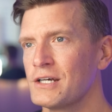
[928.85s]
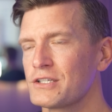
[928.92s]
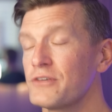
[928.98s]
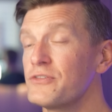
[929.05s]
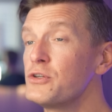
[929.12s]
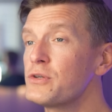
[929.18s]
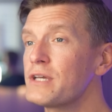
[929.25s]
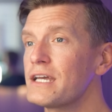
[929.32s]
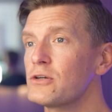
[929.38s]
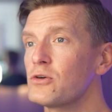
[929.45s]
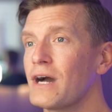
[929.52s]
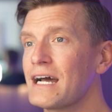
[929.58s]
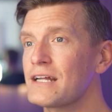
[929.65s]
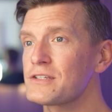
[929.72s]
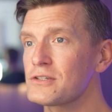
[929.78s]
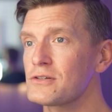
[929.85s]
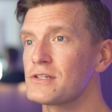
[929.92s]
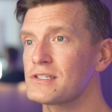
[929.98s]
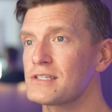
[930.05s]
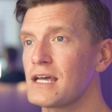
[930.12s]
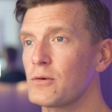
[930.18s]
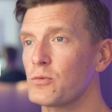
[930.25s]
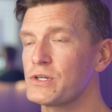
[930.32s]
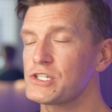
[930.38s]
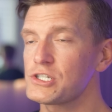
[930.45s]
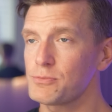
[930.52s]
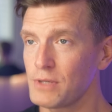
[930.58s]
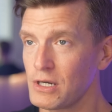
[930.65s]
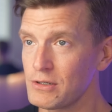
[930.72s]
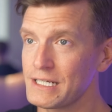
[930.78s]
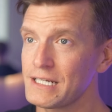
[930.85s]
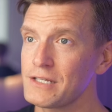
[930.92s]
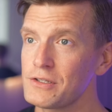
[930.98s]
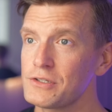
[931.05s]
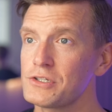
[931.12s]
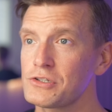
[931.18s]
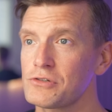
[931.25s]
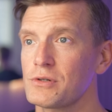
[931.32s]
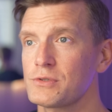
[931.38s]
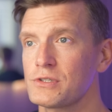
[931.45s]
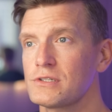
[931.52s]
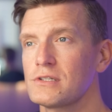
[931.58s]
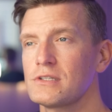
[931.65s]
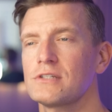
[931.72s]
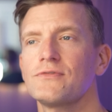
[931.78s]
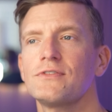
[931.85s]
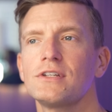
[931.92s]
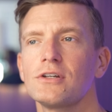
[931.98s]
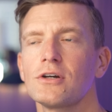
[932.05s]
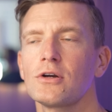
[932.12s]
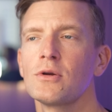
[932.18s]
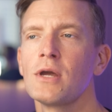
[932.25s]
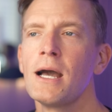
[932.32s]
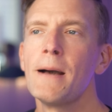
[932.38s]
So if you get your hands on a set, which I'll link in the description to this video,